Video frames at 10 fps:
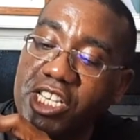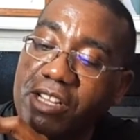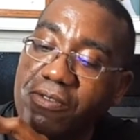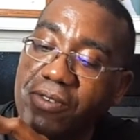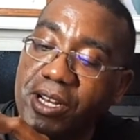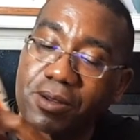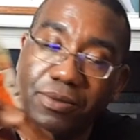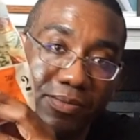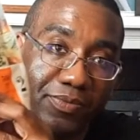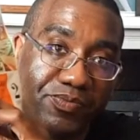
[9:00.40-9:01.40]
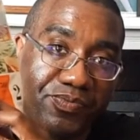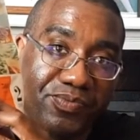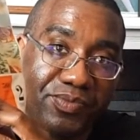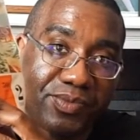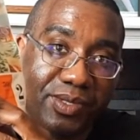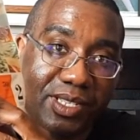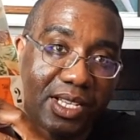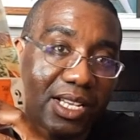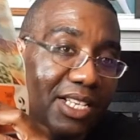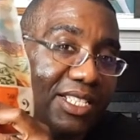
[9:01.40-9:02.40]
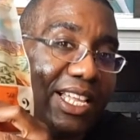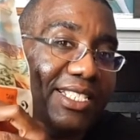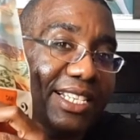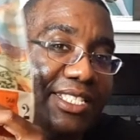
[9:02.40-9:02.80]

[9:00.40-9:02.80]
Alfredo. Because a lot of times these